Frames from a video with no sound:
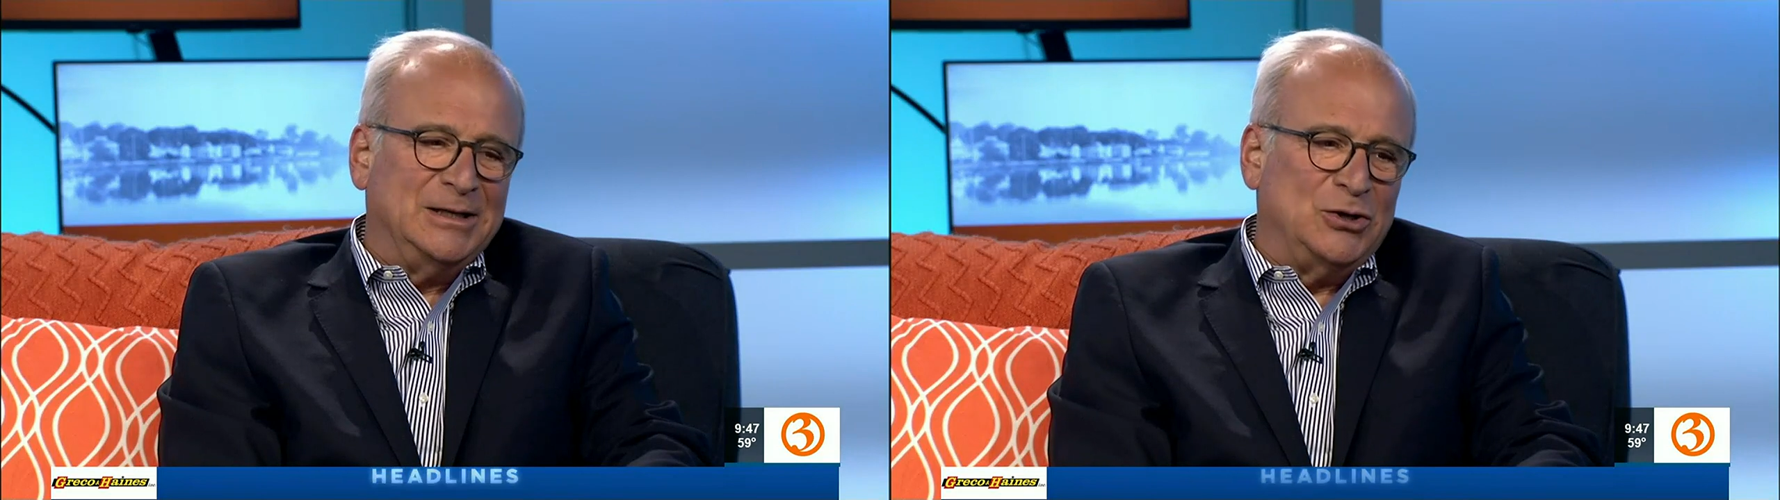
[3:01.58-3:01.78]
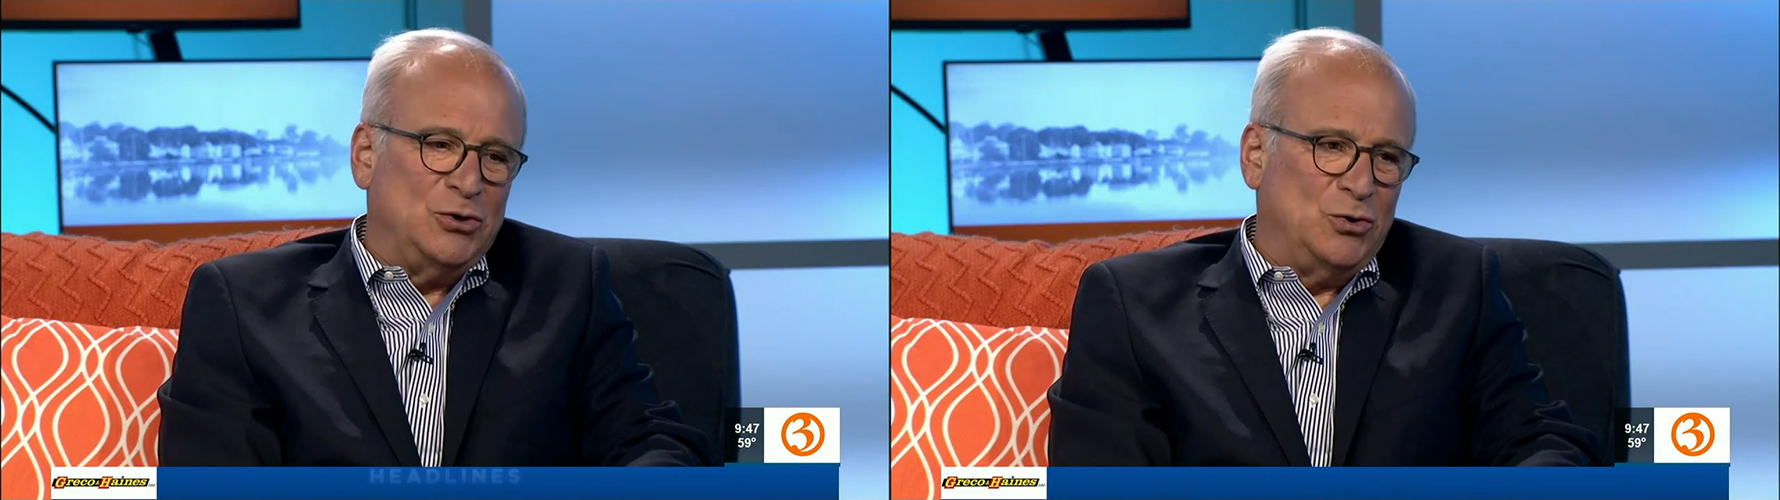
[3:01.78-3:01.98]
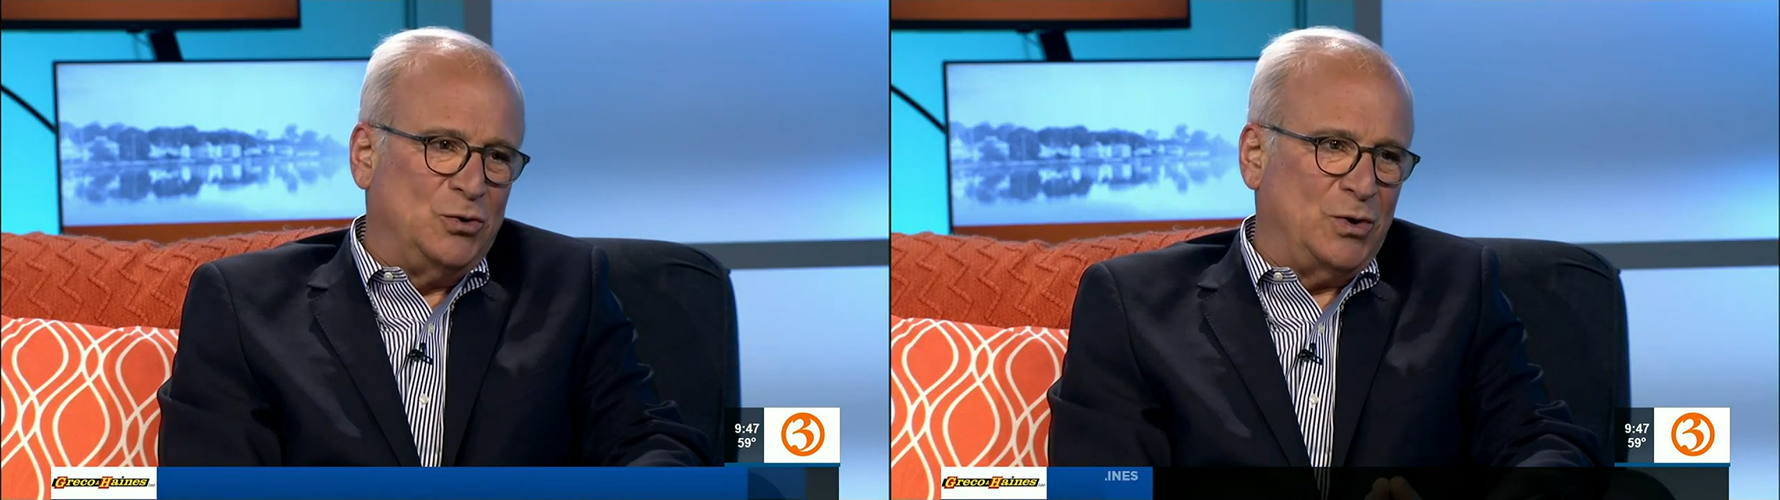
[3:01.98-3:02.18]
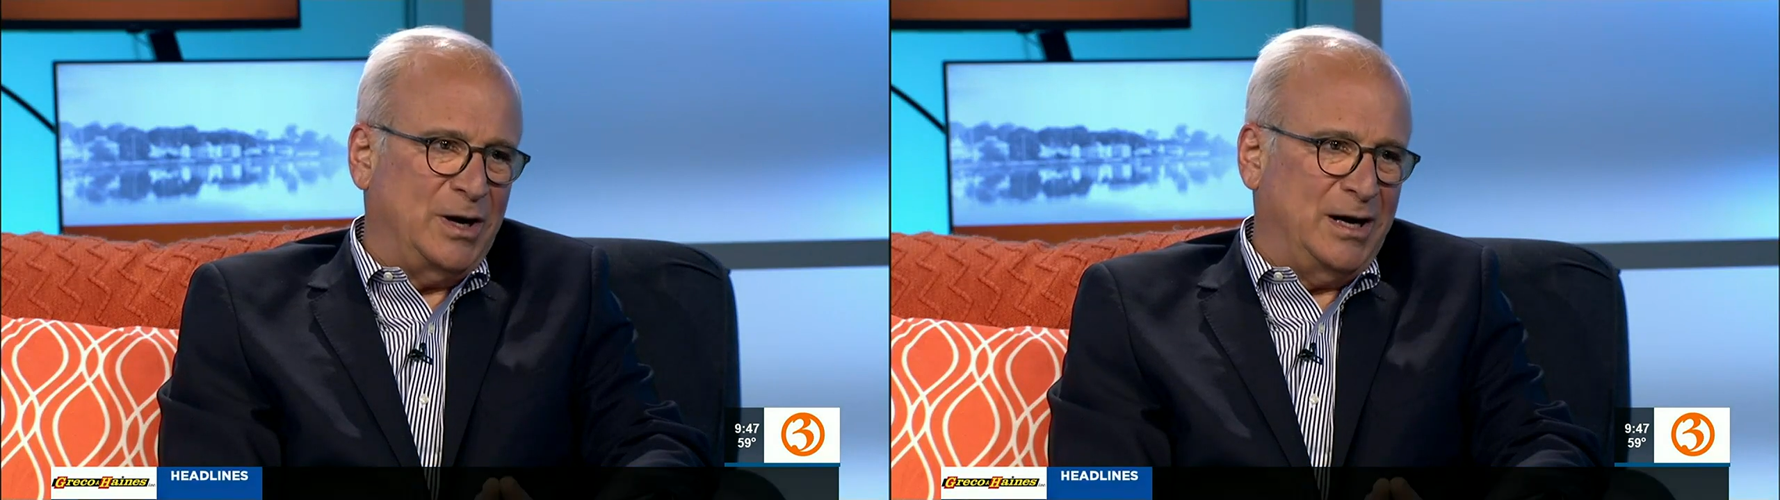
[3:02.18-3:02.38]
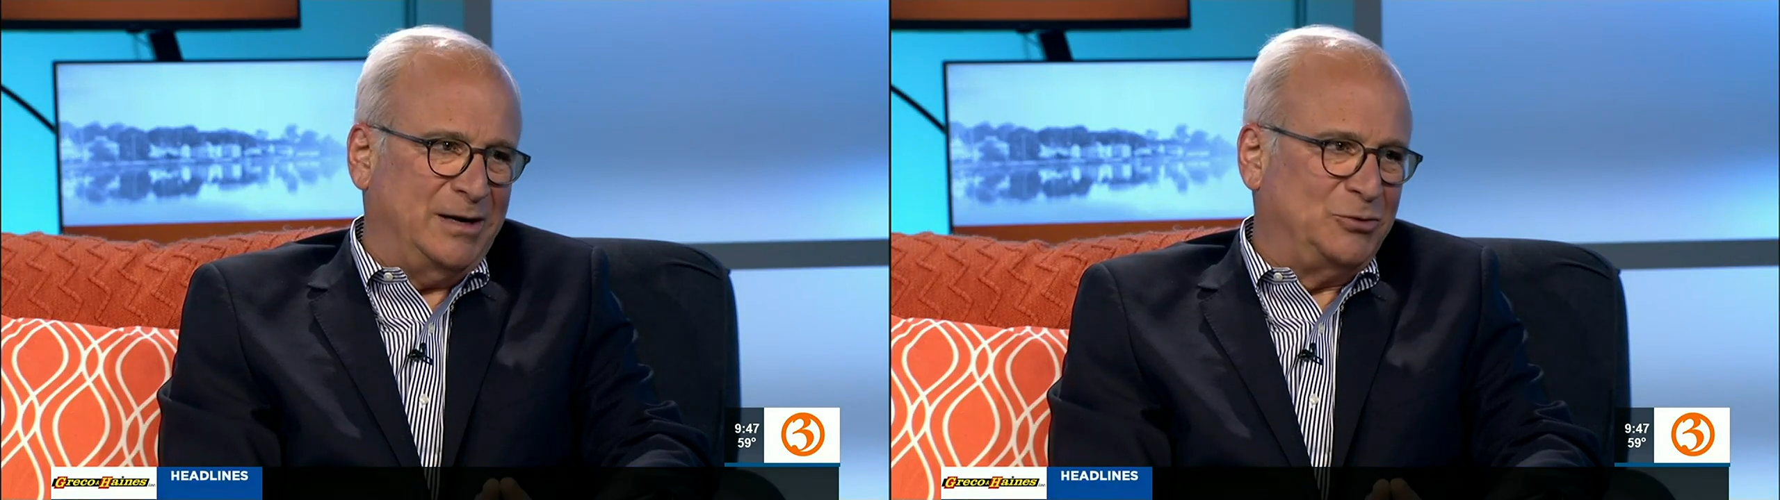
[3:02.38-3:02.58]
who
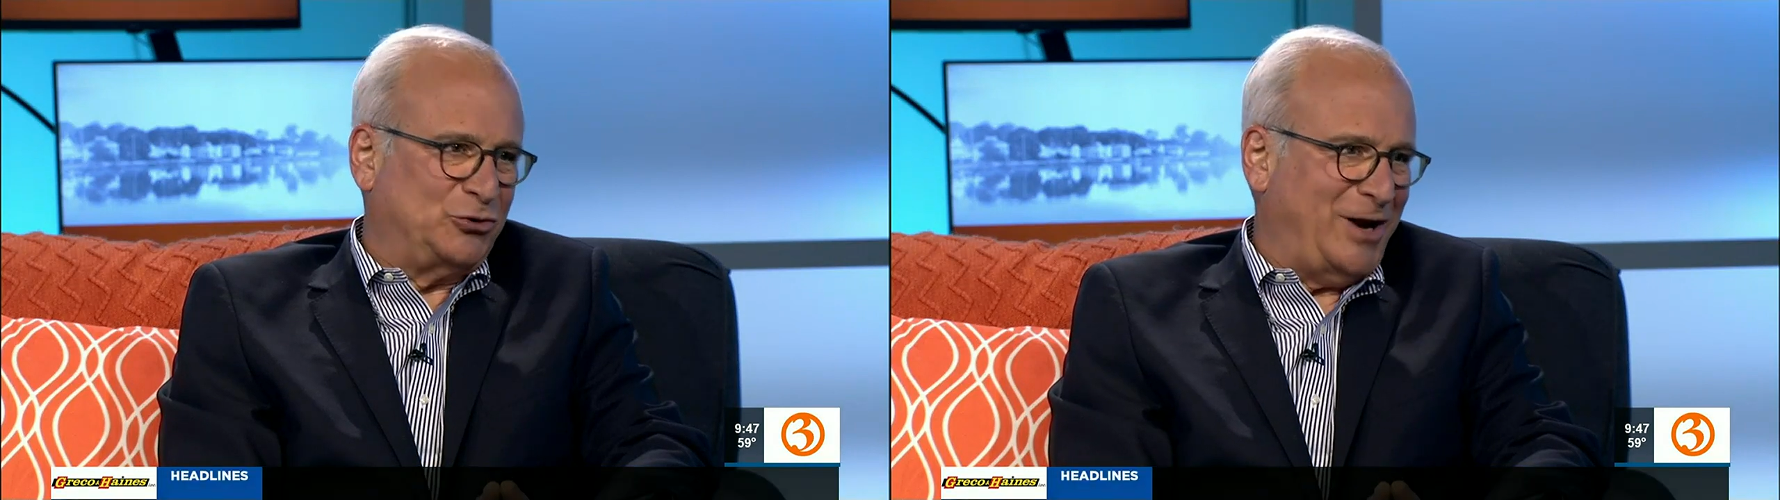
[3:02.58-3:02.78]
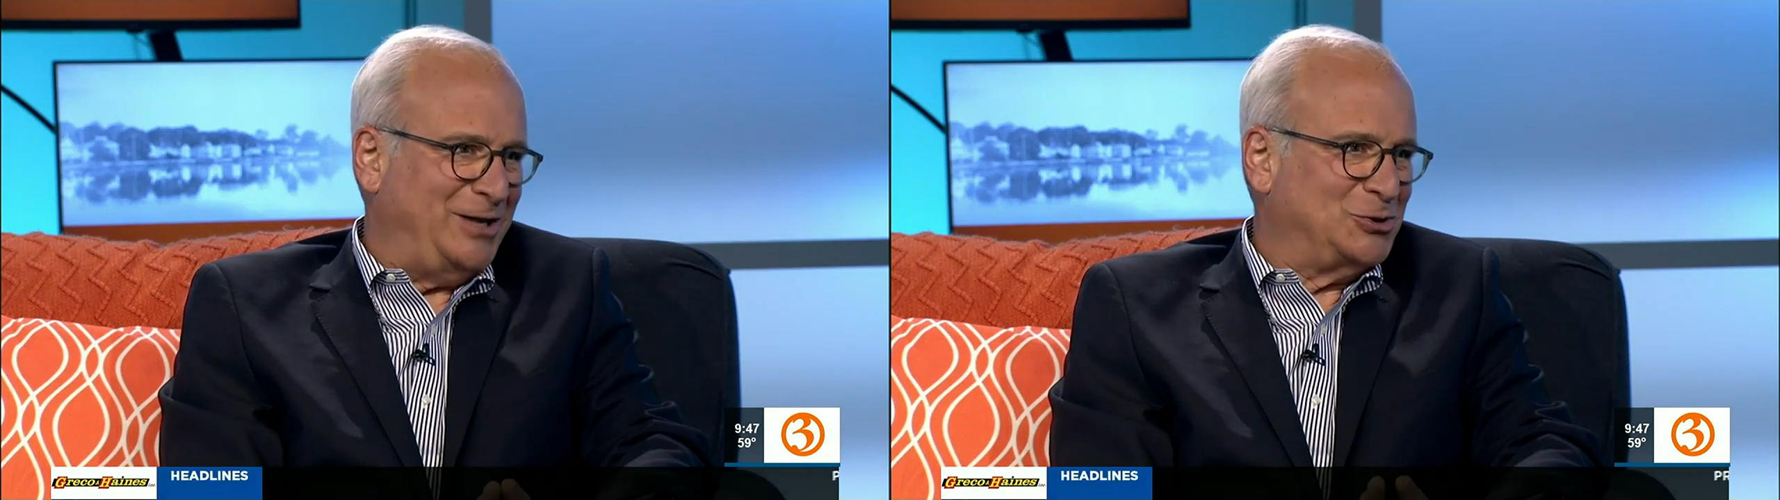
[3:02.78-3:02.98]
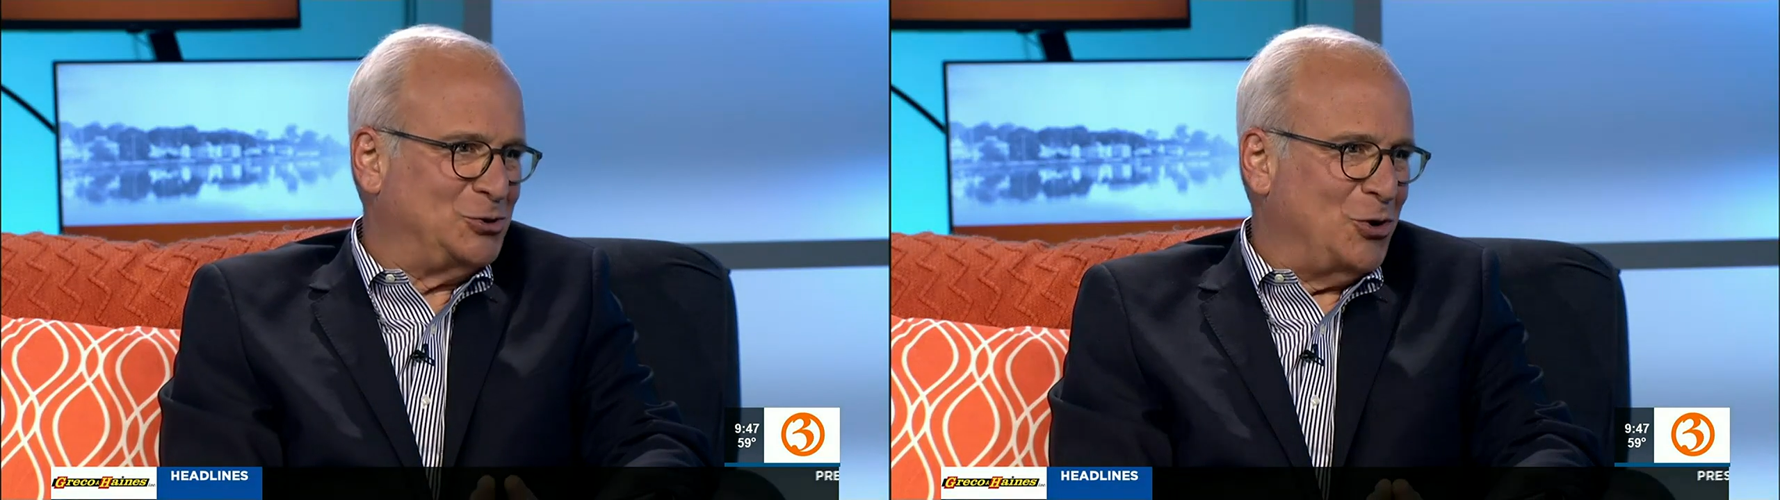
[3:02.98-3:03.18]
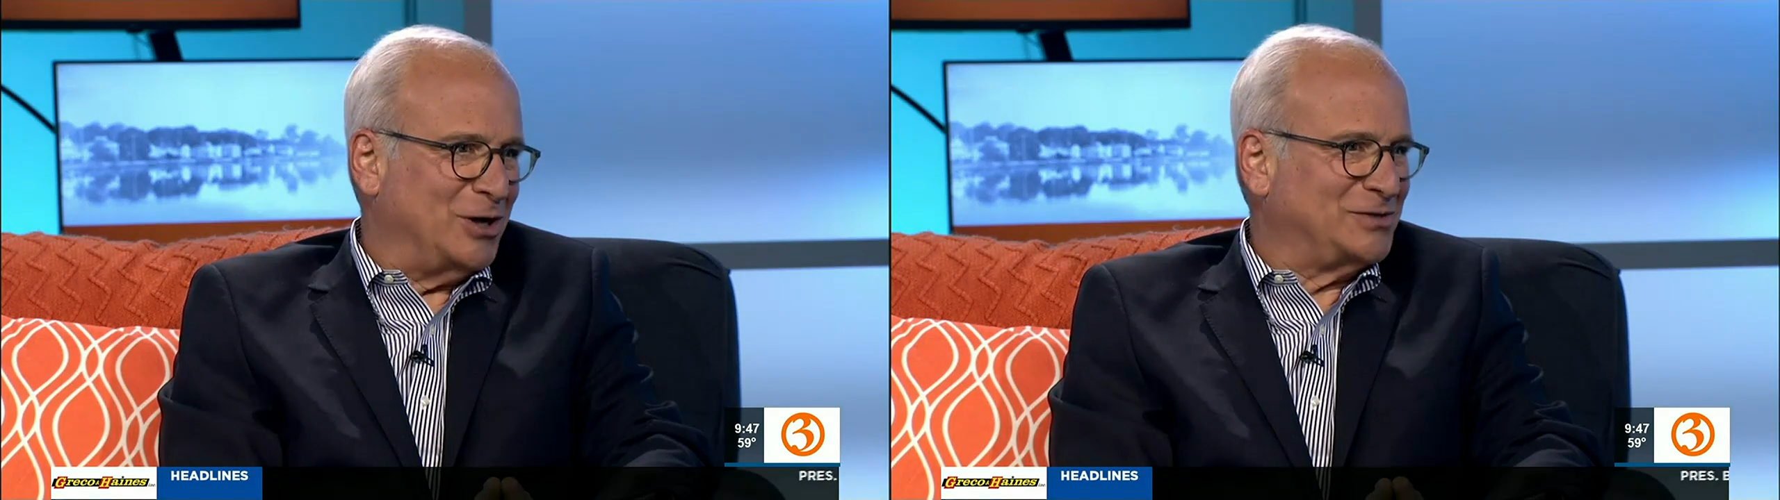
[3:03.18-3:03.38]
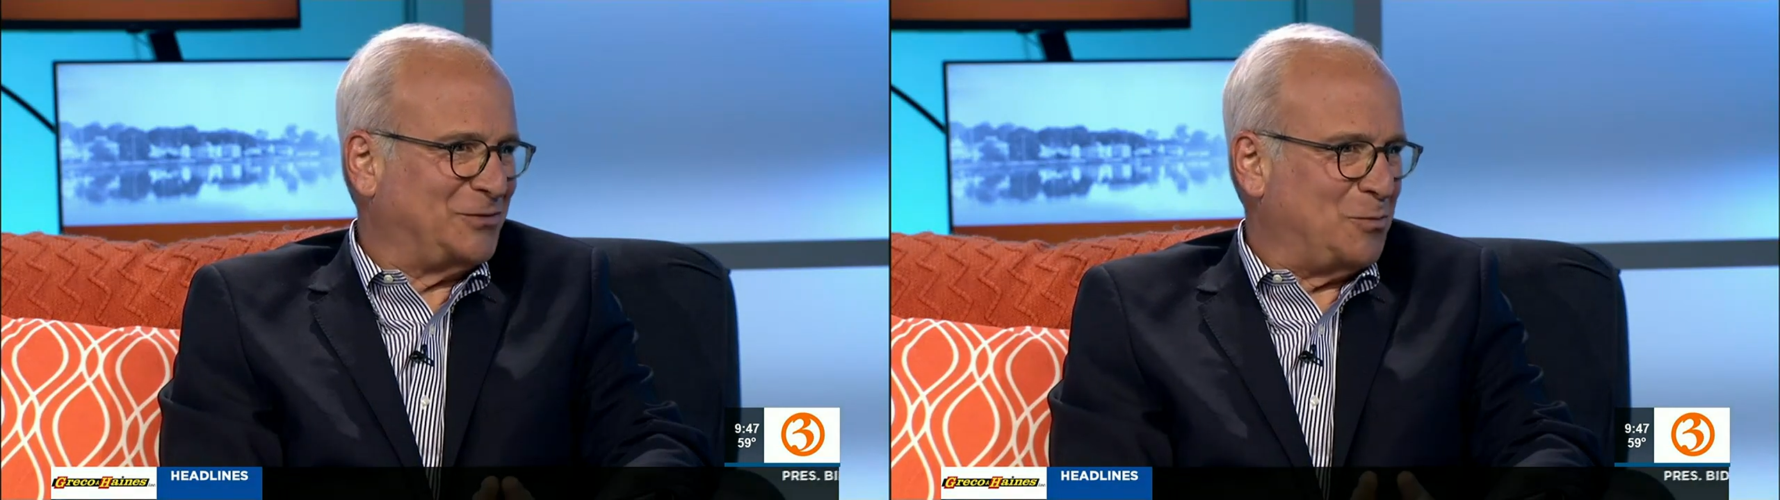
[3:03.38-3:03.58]
uh, trains
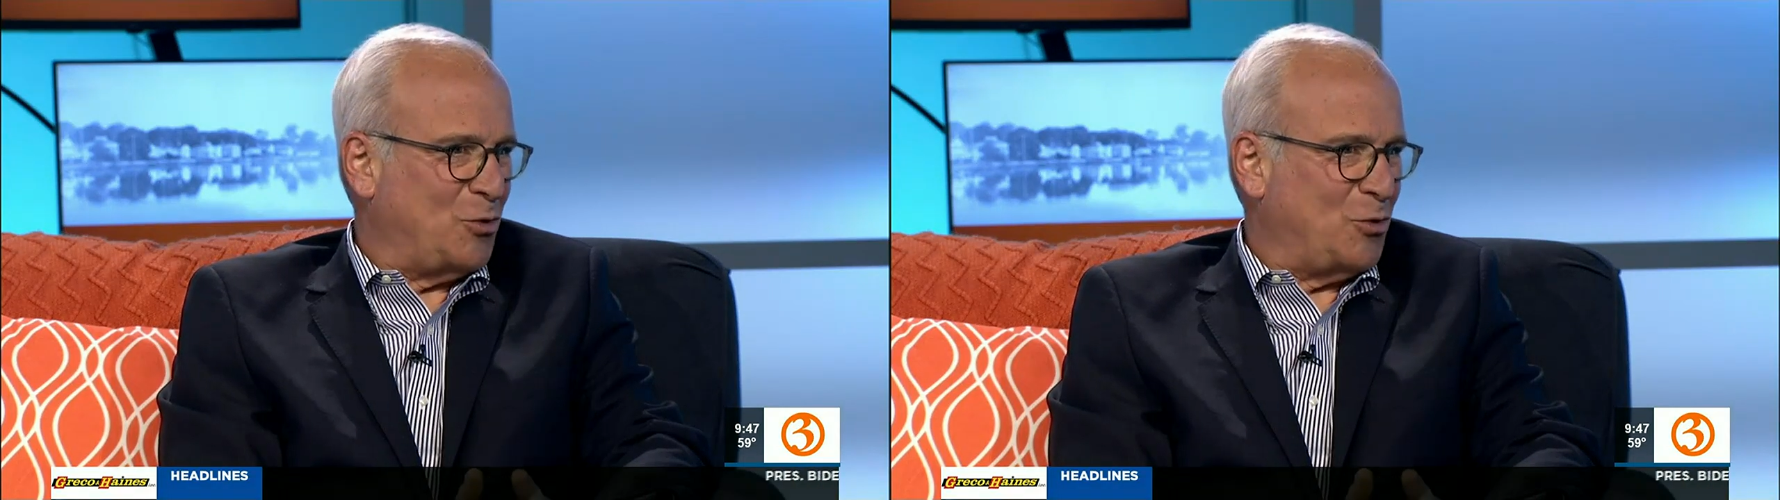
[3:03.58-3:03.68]
dogs for